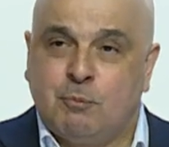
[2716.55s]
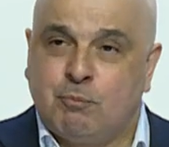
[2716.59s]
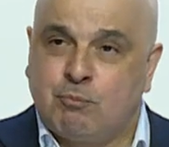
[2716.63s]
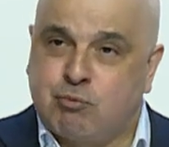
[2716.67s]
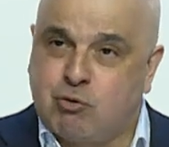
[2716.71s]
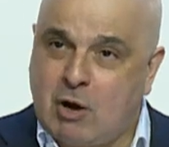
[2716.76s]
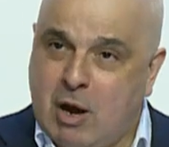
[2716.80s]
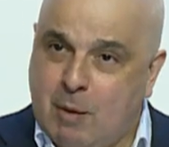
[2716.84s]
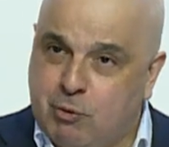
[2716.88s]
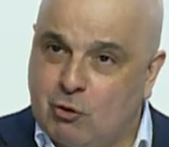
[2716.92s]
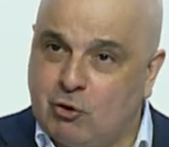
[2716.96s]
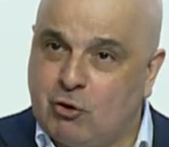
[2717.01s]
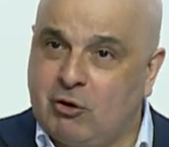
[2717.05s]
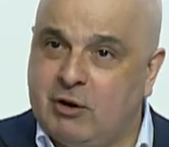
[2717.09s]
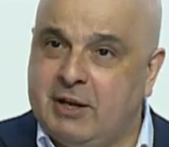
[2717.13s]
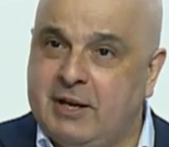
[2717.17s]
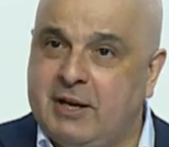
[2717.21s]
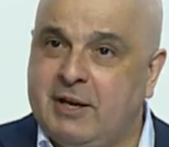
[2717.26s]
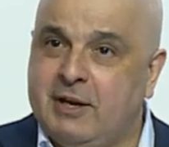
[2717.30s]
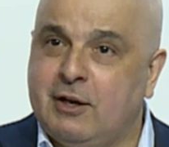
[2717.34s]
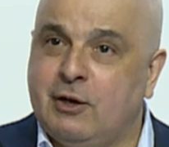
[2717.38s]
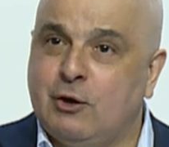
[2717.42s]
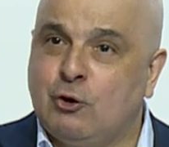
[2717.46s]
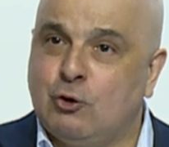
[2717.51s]

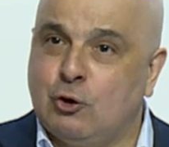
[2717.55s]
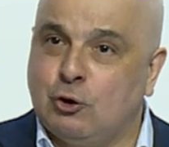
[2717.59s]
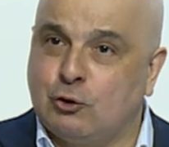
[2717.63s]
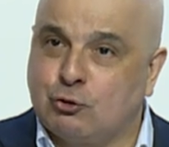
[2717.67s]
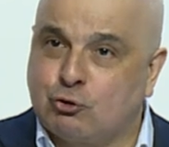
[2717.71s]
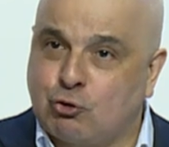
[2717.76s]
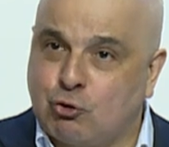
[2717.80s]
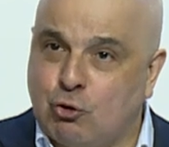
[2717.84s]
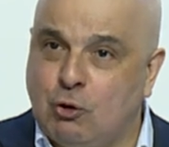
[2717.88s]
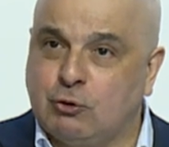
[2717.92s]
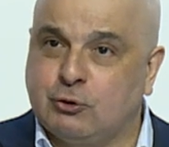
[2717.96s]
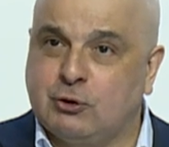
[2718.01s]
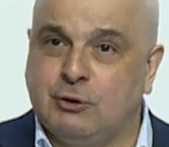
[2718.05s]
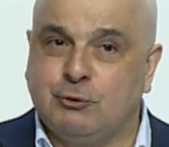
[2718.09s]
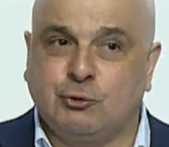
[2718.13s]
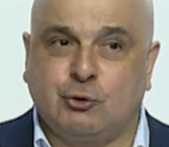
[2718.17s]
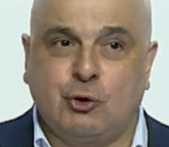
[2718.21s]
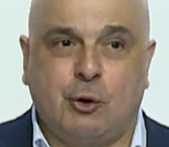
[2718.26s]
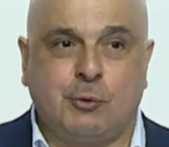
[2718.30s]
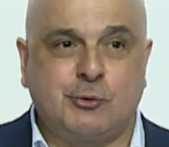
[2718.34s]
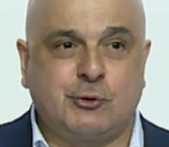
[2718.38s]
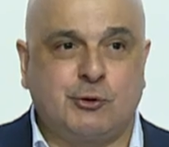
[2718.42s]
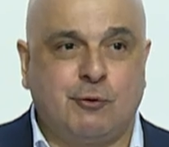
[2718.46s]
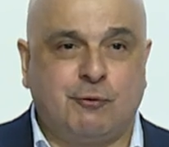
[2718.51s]
properly controlled in
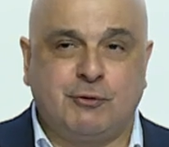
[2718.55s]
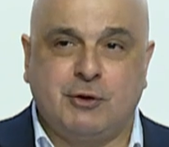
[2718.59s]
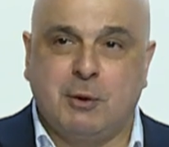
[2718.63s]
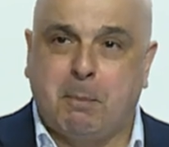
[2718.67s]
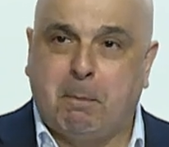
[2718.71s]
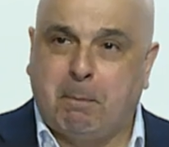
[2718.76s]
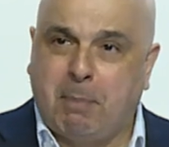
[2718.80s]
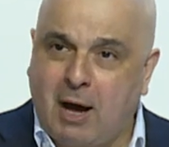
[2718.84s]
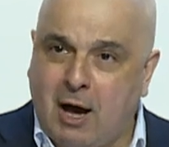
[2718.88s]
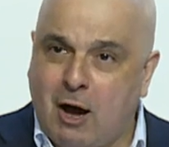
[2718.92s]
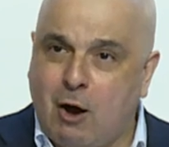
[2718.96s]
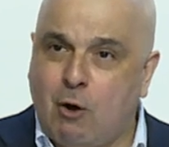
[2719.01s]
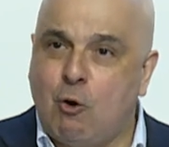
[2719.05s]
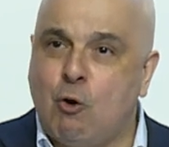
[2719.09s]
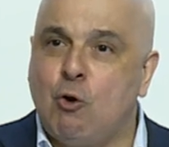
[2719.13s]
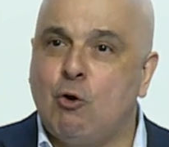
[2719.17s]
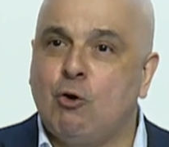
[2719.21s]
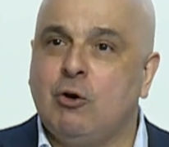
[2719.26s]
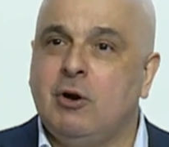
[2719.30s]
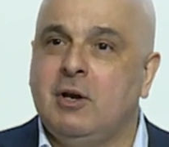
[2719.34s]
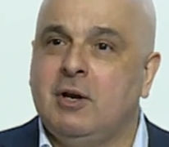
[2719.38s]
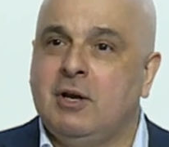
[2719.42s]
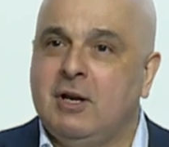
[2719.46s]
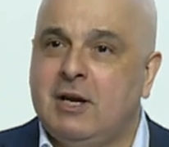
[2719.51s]
terms of the
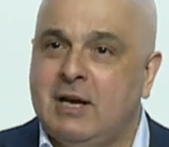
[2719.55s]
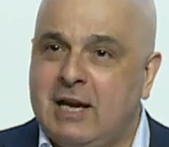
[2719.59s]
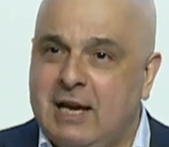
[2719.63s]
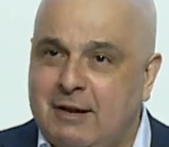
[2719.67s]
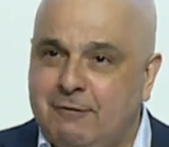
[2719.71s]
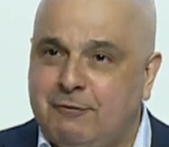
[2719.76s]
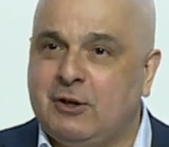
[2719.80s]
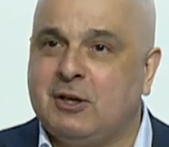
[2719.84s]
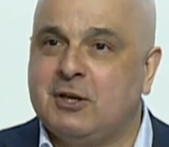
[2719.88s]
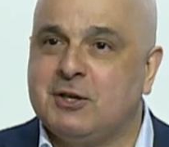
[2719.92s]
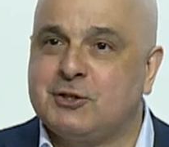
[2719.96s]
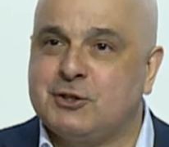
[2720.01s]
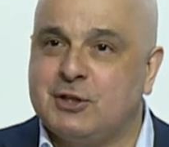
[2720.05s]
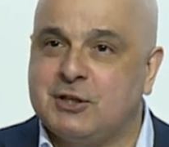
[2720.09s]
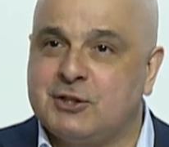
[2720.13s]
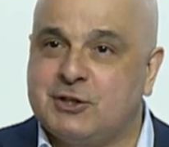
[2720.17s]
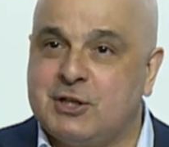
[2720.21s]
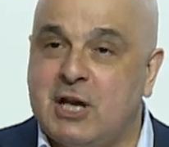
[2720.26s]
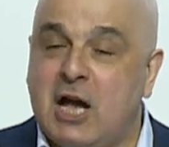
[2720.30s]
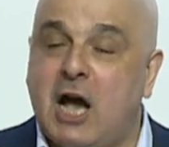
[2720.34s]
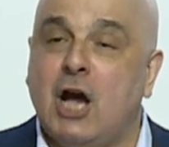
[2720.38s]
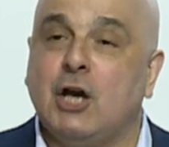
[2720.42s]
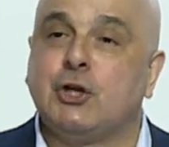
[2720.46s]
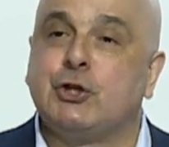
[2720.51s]
power,
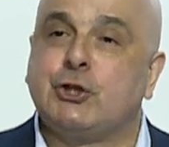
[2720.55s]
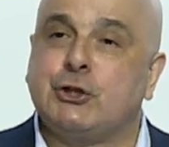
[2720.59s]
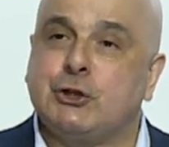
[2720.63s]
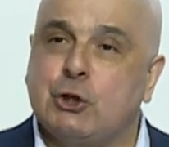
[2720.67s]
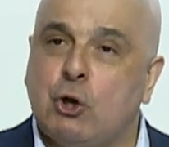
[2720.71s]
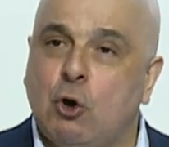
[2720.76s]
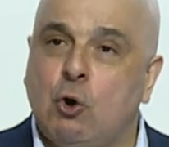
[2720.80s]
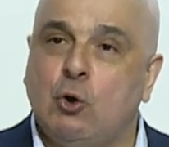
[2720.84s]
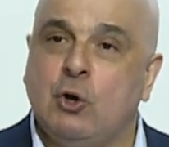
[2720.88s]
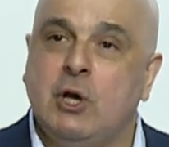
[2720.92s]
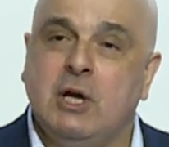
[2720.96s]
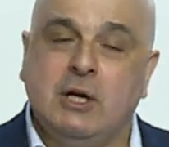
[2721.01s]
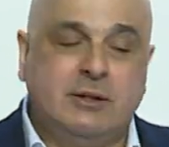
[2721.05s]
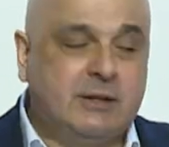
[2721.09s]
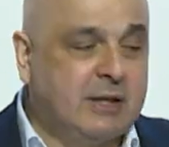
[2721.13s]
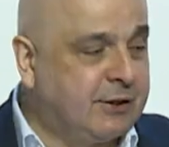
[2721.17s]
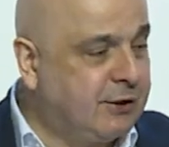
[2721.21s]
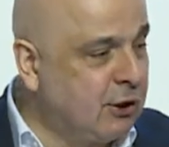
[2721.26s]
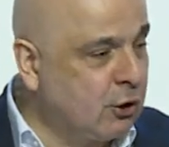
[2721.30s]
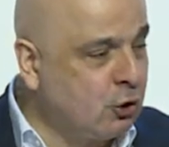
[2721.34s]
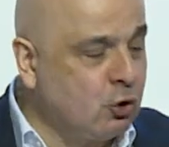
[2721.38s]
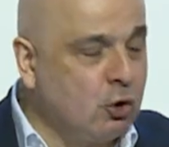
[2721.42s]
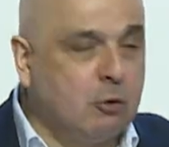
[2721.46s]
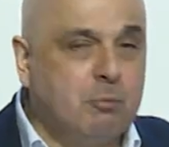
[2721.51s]
efficacy, and show that
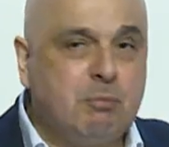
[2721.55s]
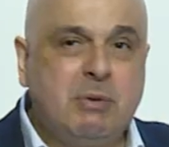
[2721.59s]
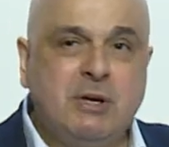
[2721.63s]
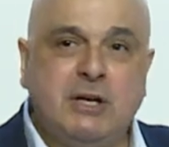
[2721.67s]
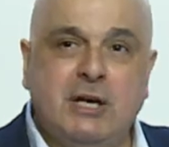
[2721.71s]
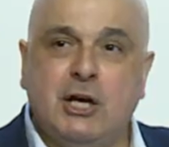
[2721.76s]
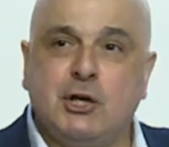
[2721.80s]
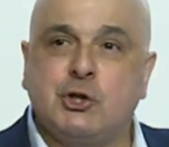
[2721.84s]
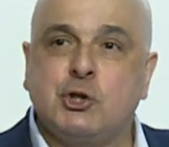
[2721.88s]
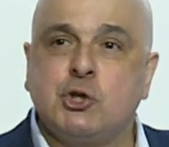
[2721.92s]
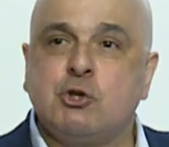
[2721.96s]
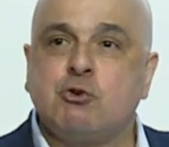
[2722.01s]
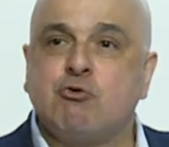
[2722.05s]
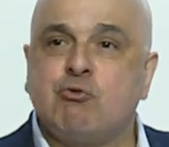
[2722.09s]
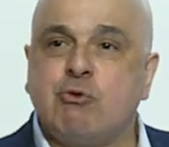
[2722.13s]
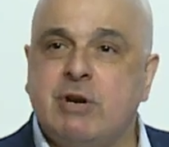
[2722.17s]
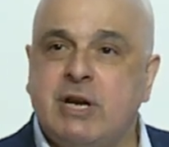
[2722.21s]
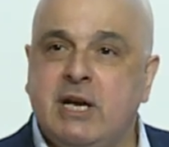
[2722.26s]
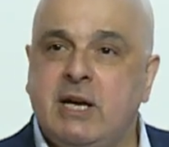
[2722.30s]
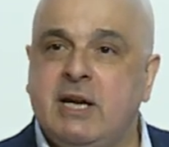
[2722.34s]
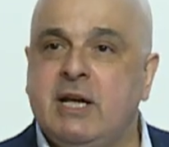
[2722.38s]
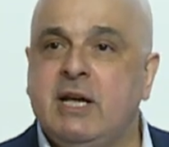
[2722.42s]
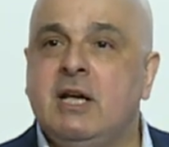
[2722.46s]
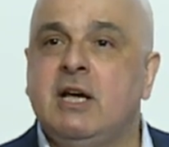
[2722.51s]
the combination
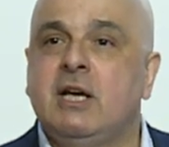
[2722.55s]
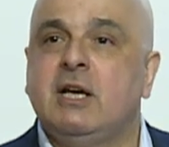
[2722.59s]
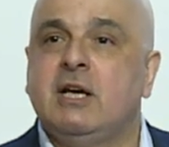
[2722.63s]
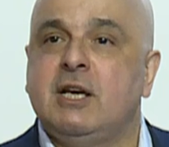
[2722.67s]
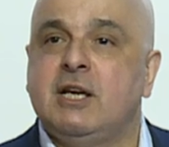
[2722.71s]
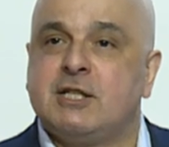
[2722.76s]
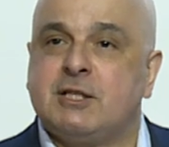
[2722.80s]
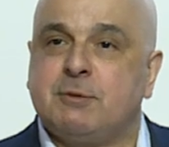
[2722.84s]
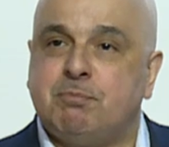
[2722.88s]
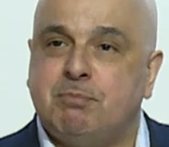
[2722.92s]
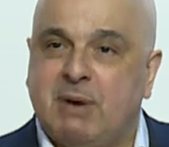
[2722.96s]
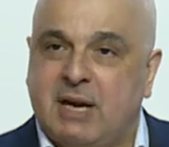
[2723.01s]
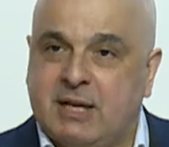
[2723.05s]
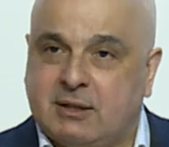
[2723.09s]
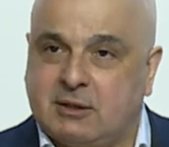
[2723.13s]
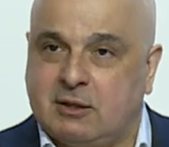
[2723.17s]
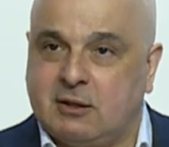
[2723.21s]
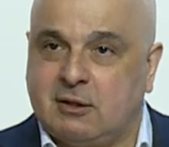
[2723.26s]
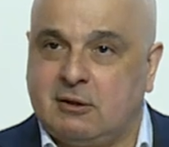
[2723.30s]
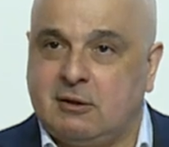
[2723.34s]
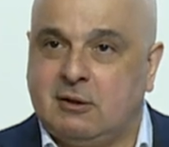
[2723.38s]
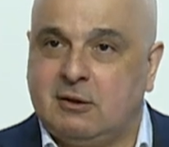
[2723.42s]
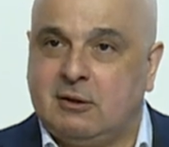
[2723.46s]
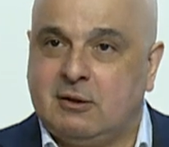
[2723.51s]
really is
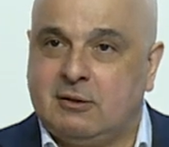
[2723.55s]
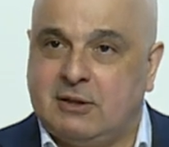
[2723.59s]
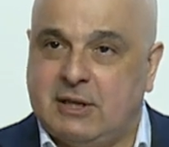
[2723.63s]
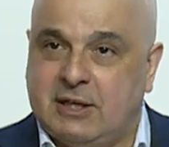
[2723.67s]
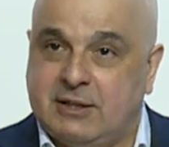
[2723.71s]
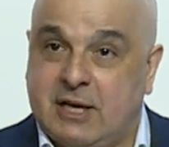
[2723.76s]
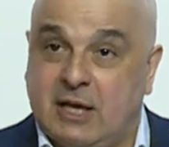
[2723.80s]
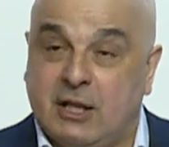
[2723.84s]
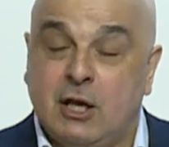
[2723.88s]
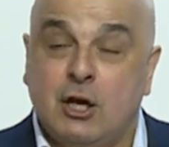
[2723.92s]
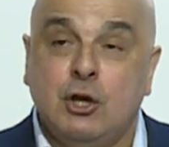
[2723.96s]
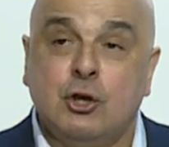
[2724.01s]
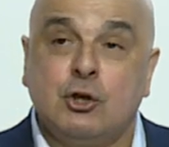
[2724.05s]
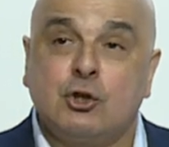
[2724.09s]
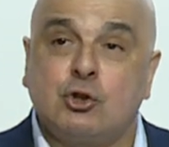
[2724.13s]
better than that.